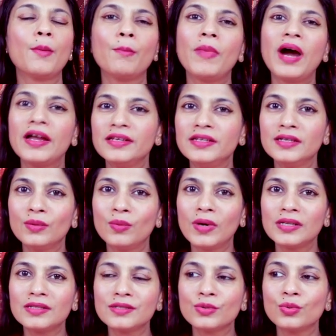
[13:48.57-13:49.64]
my dear
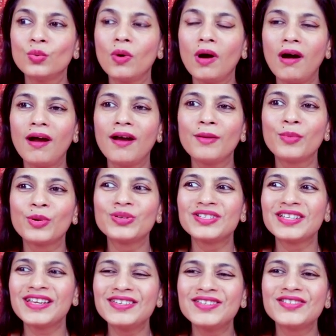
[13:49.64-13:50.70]
ones who are
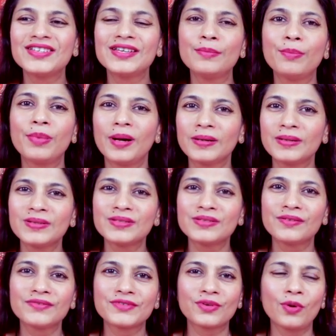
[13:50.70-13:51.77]
potential partners
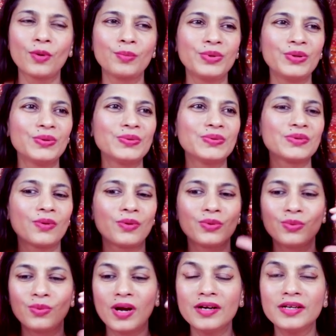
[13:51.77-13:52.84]
of Scorpios or
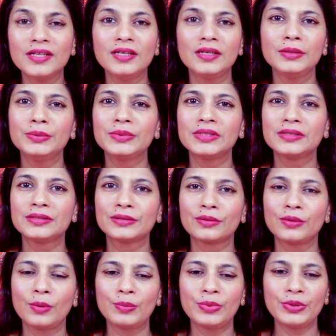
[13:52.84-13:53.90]
who are dealing with the
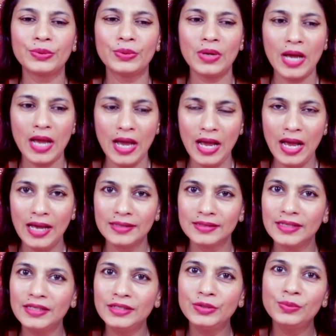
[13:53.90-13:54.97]
Scorpio,
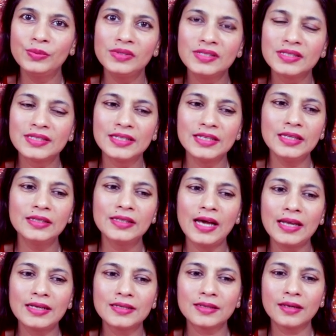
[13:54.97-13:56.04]
then you will see
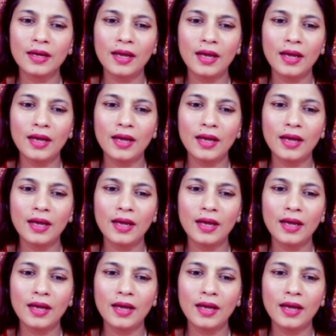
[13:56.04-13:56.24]
that